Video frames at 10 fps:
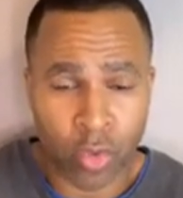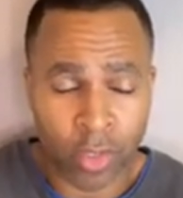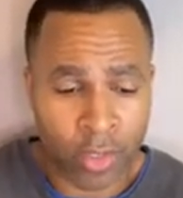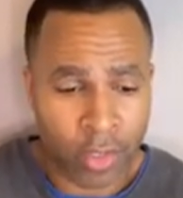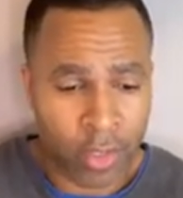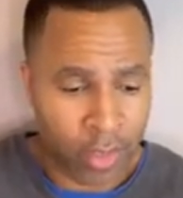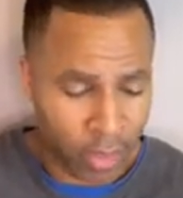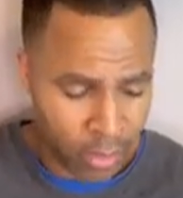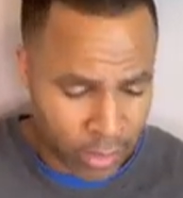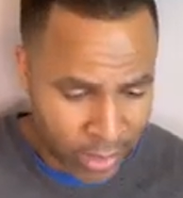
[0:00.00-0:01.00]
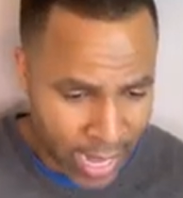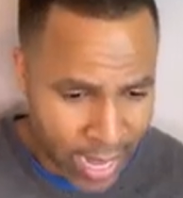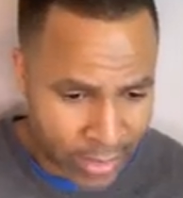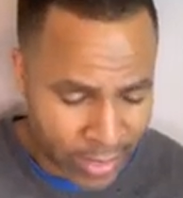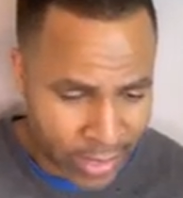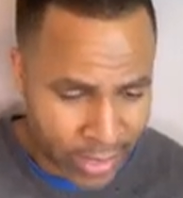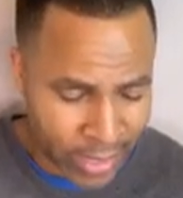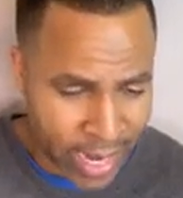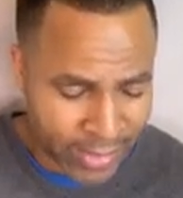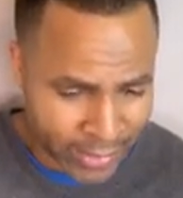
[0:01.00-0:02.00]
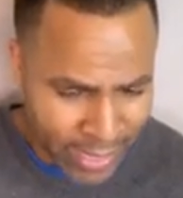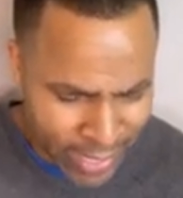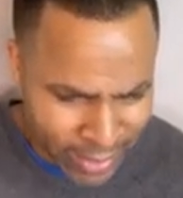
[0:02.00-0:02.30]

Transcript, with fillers: And I and I say this